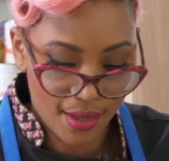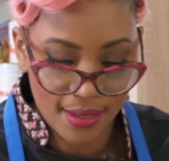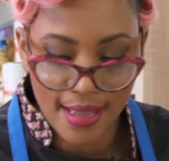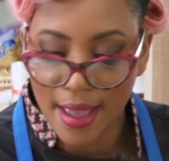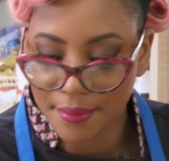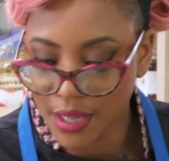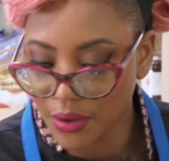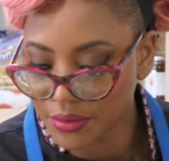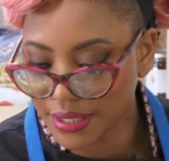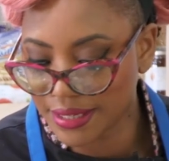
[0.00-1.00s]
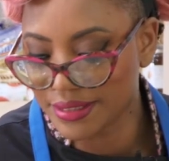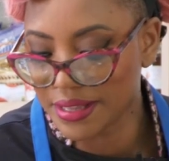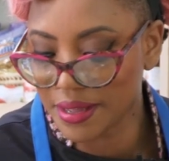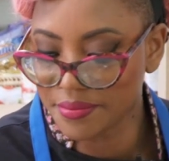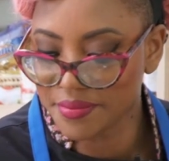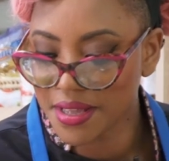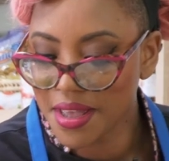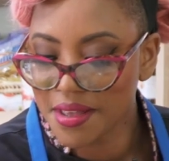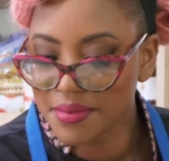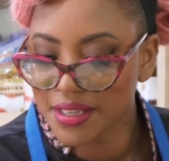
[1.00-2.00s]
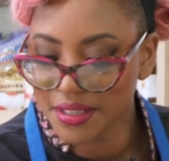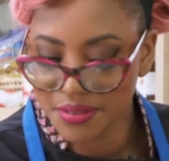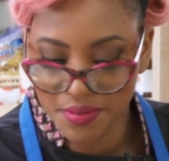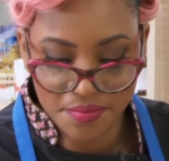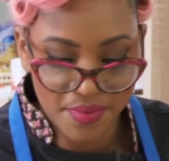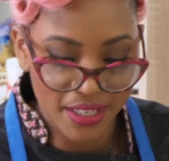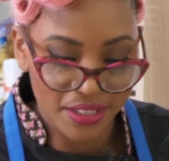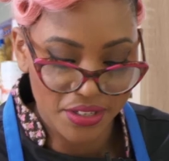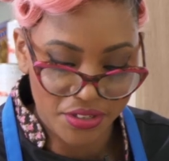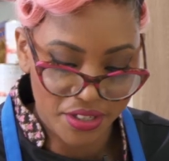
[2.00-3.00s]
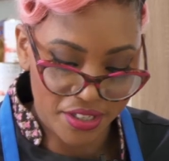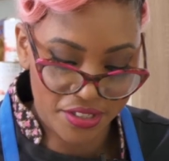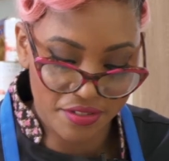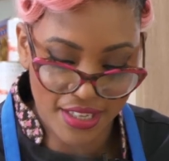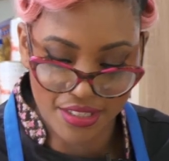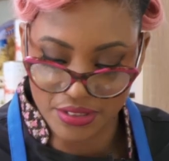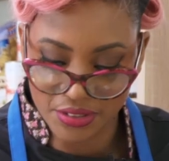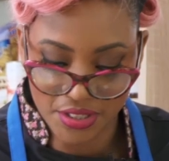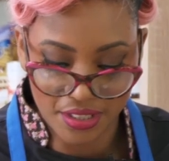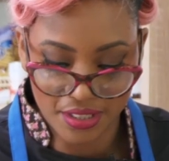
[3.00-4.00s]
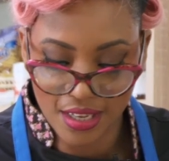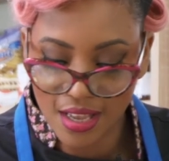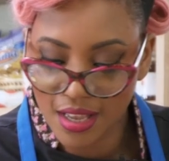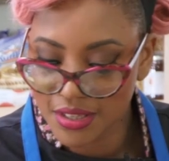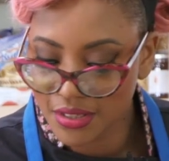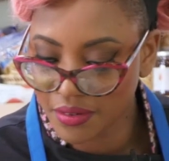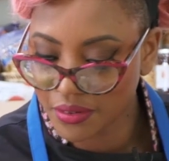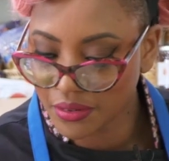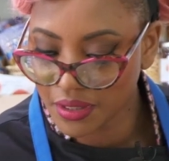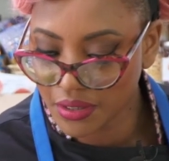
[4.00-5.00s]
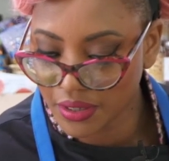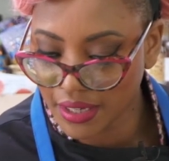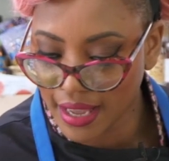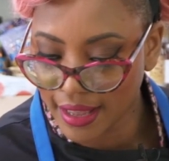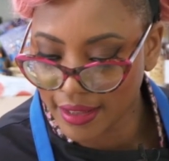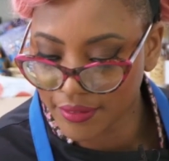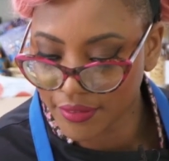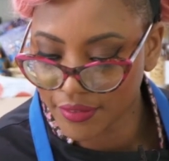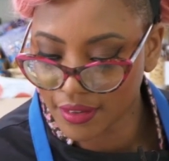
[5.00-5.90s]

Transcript: Yeah, I'm counting them because we've made a New Year's resolution. So we're only gonna have